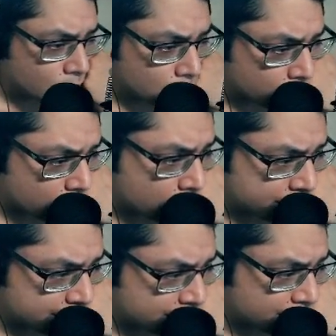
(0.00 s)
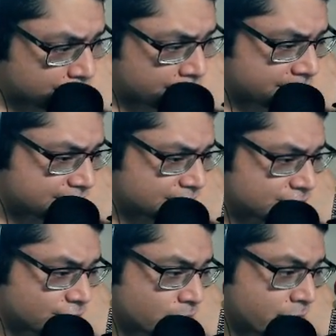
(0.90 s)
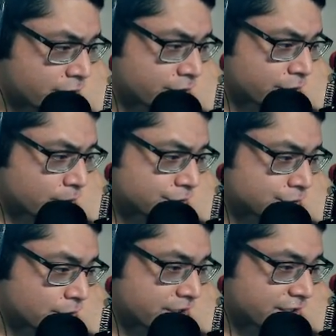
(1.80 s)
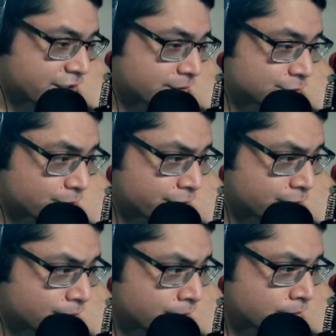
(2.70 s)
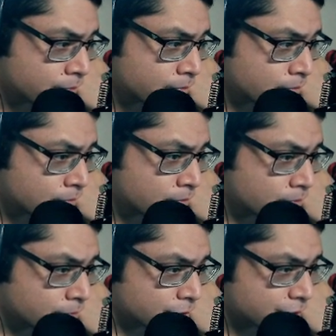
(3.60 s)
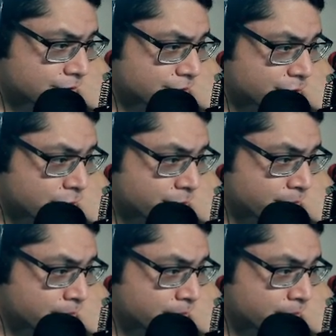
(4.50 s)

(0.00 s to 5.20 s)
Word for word: well, was this in the United States of America? It wasn't no goddamn Swede. Doesn't tell me.